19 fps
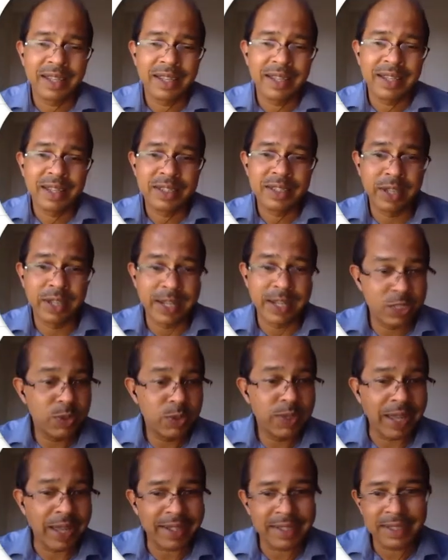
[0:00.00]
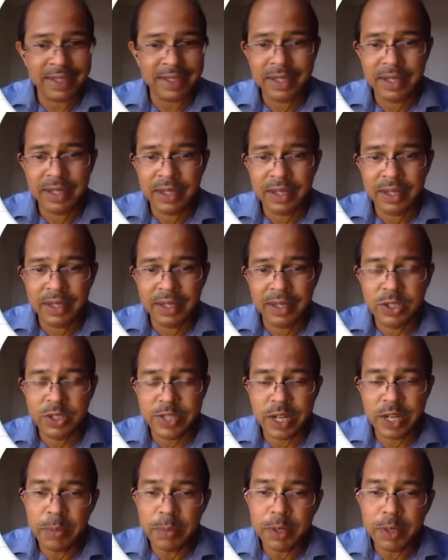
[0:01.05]
So let's do that. To set
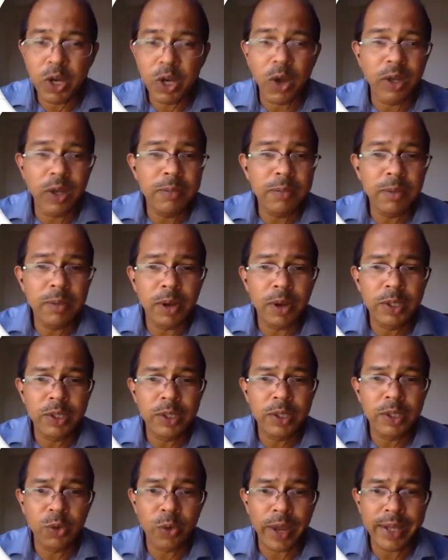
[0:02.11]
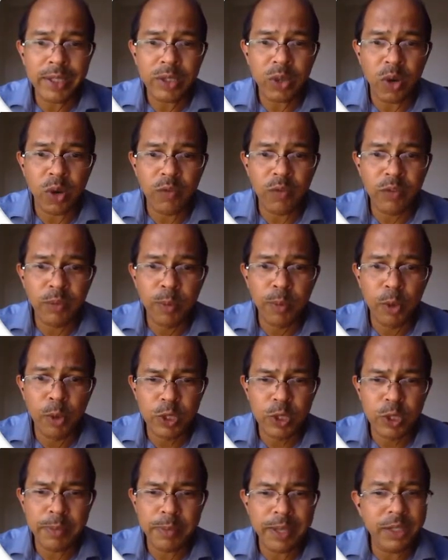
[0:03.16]
up a column to the right of the
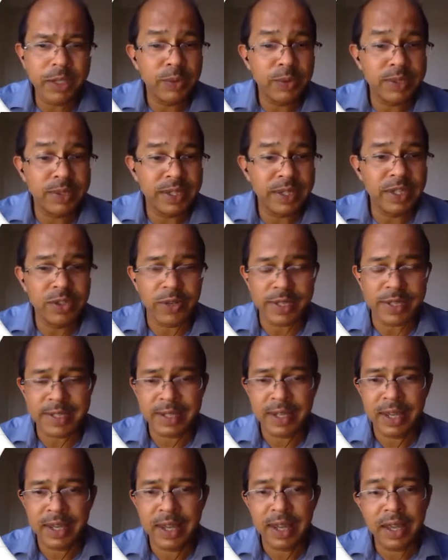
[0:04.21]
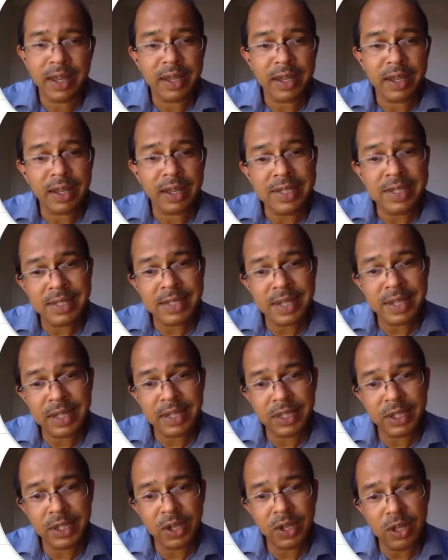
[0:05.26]
portion paid towards interest, I'll select the
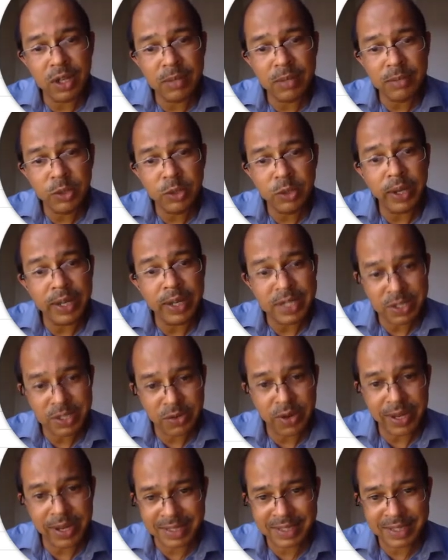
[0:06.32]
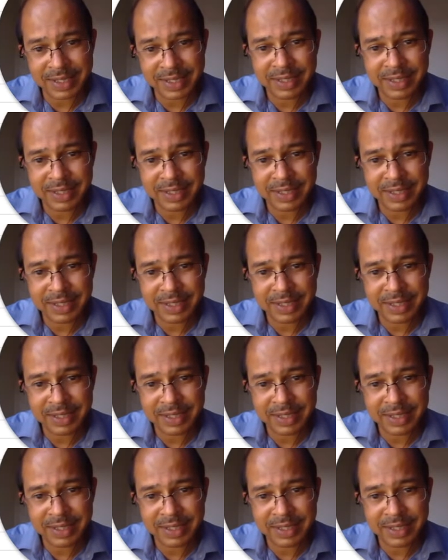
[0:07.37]
column to its right